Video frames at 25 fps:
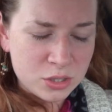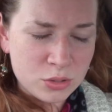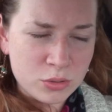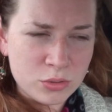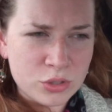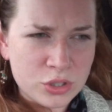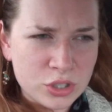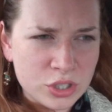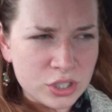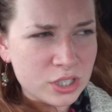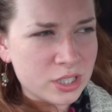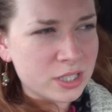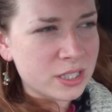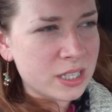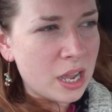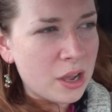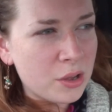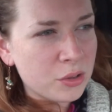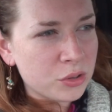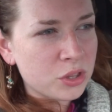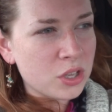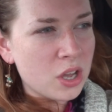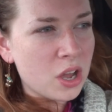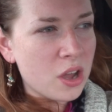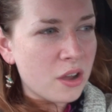to just
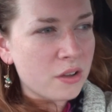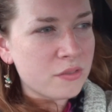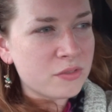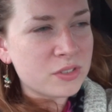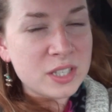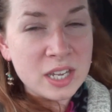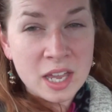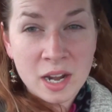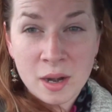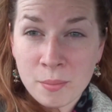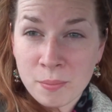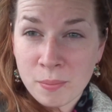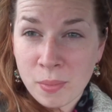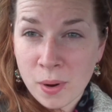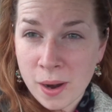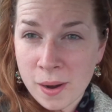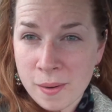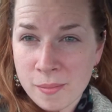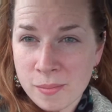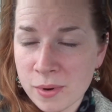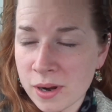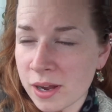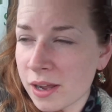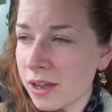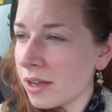south of Santa
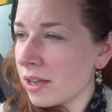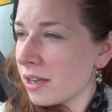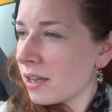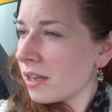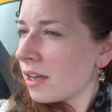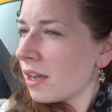Barbara.